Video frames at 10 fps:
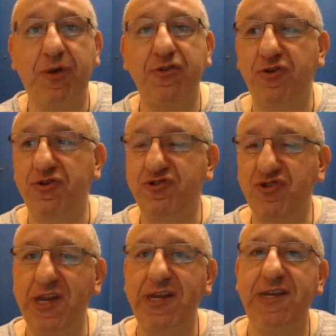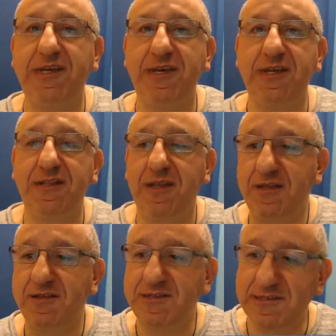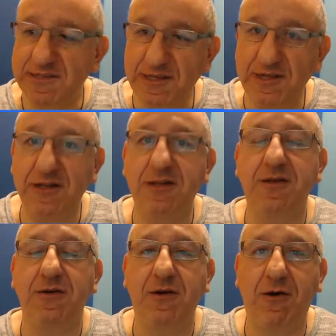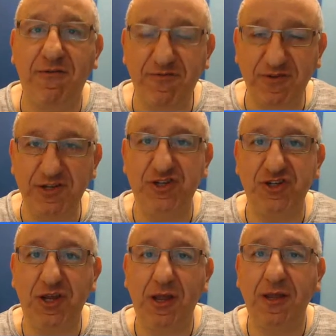but you're training it still off leash.